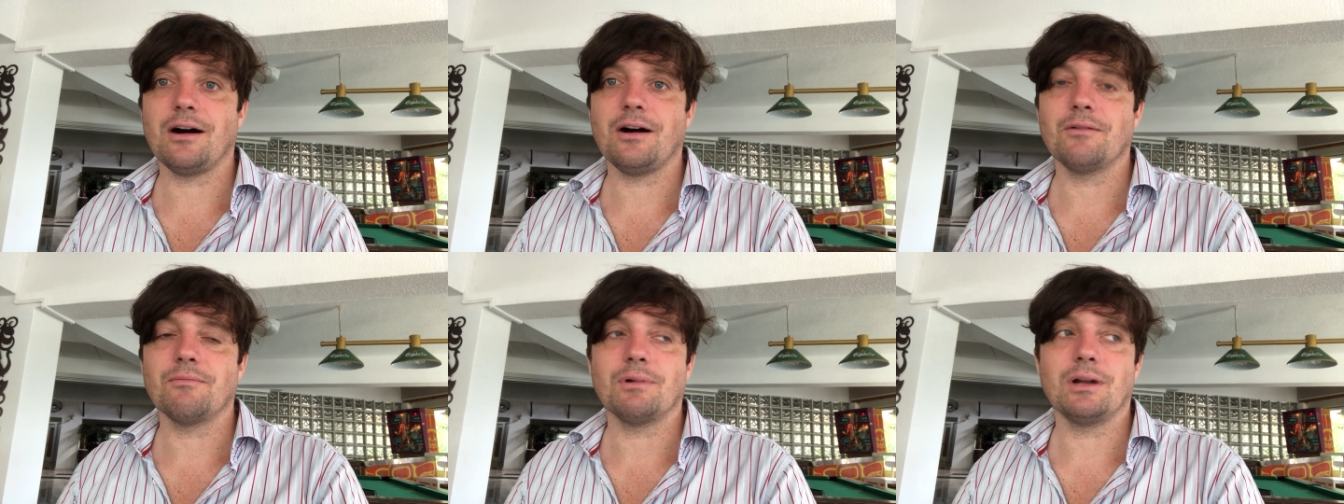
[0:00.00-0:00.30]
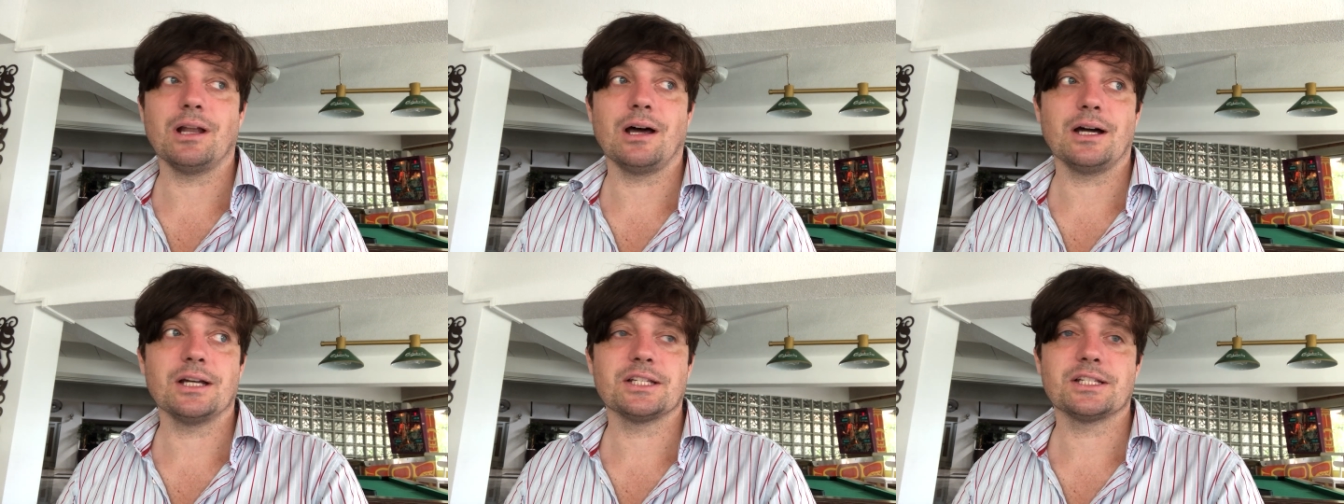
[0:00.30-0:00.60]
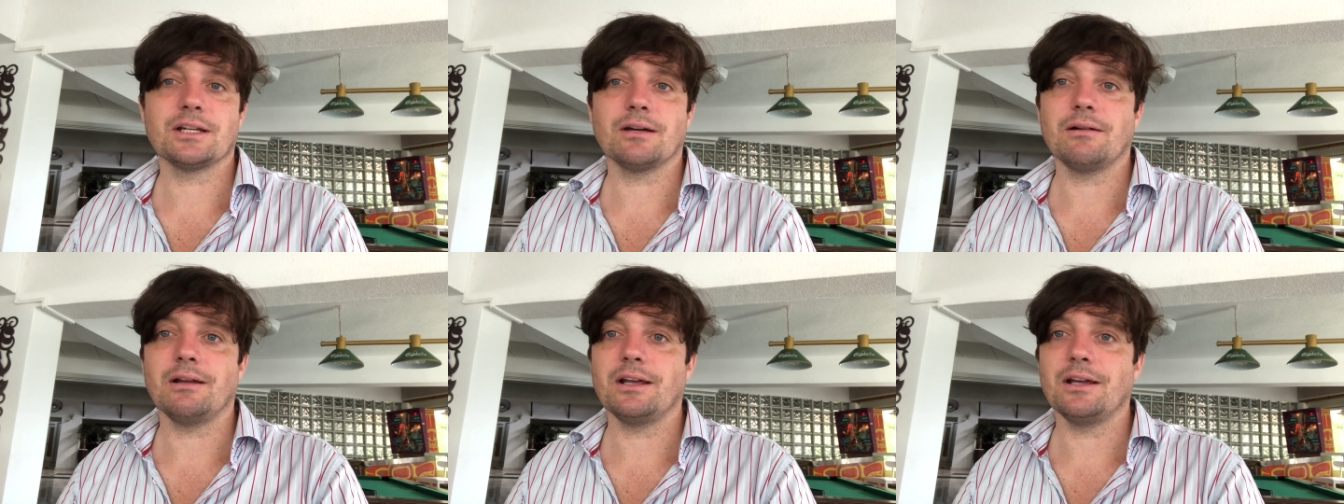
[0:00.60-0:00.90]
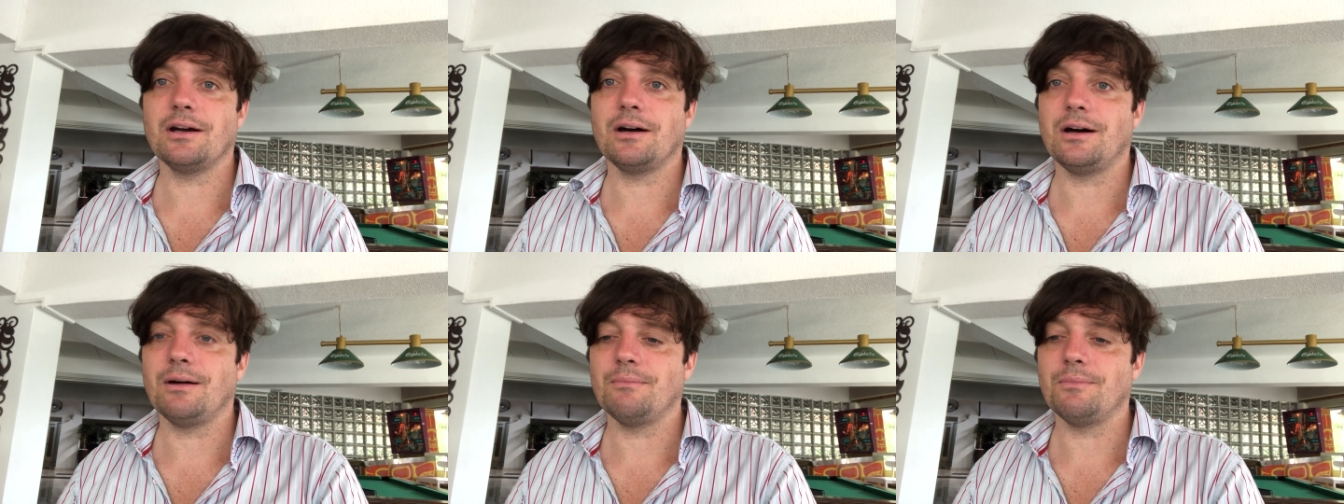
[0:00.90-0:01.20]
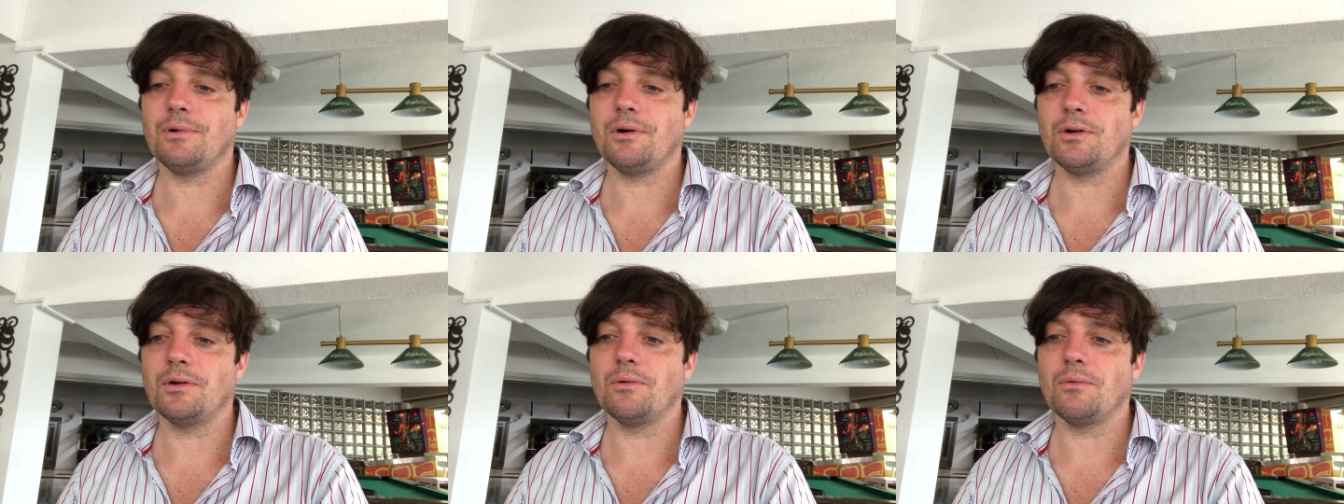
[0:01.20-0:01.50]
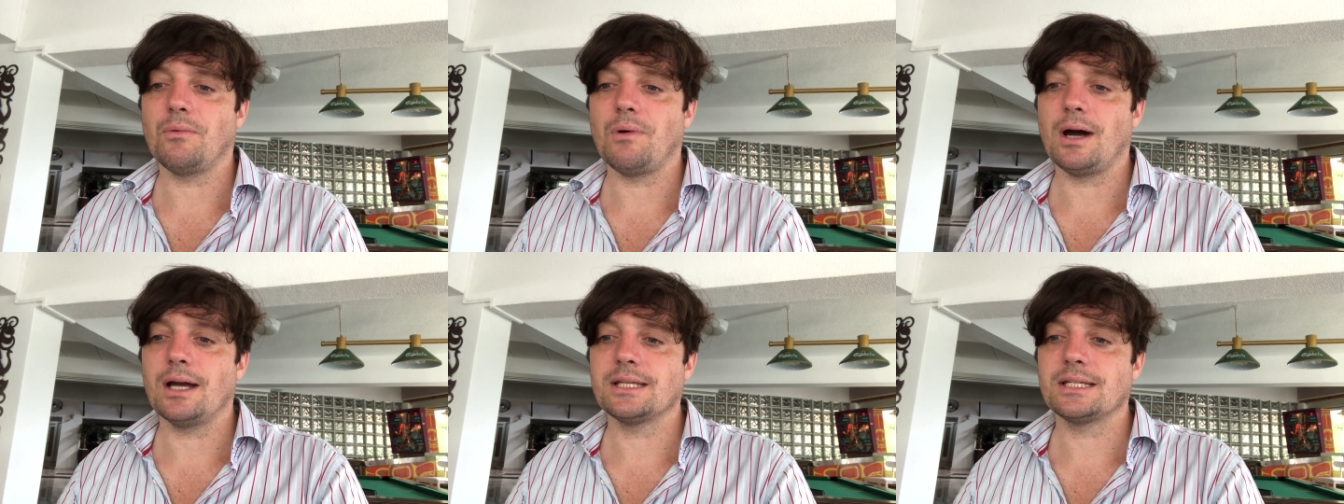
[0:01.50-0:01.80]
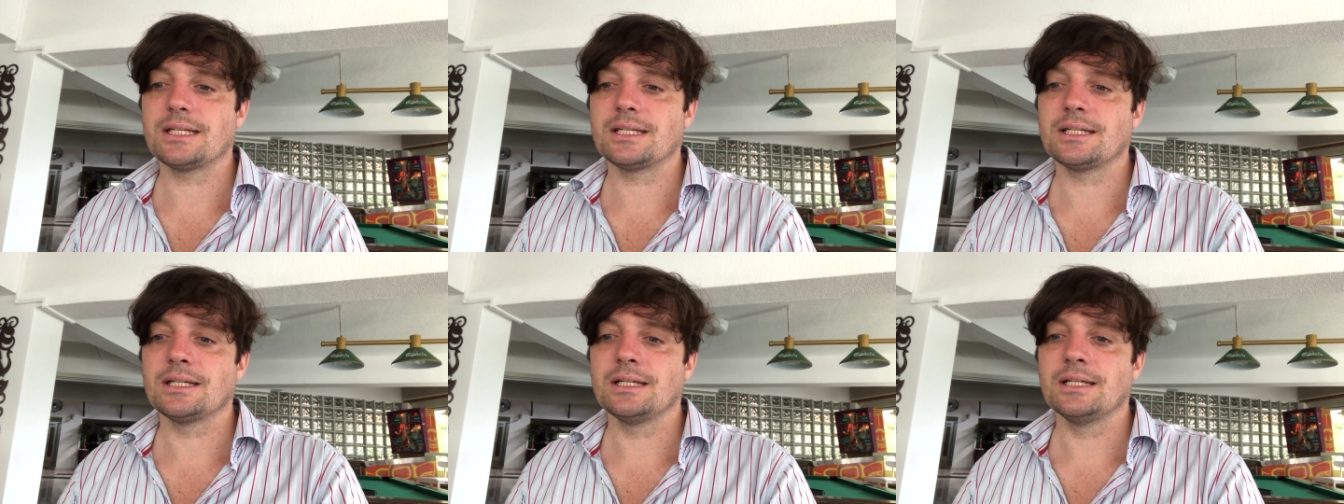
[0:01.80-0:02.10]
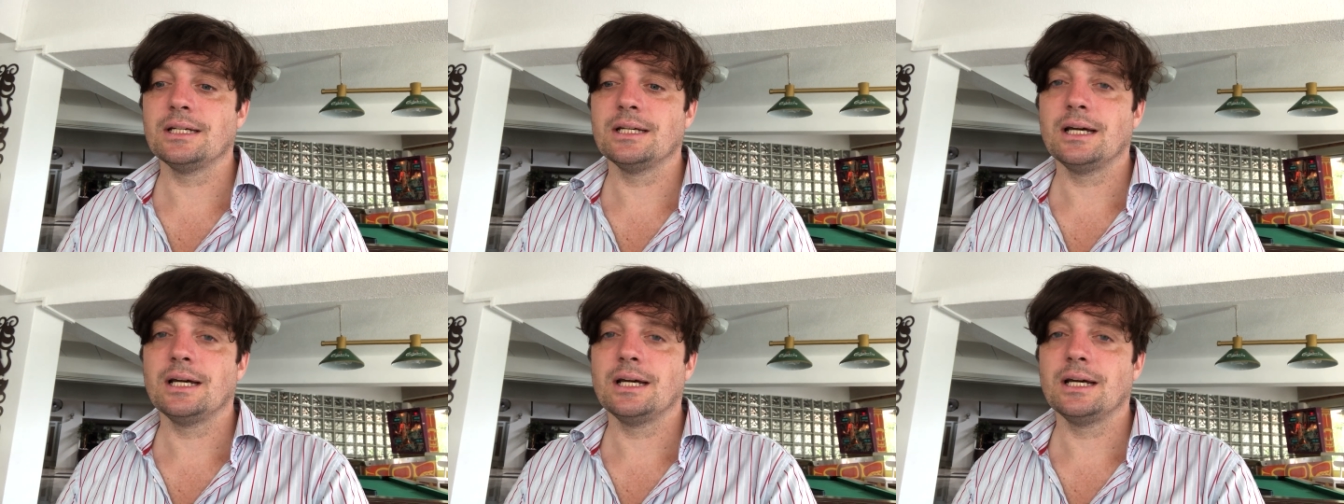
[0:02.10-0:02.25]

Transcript: can't rely solely um, on whites.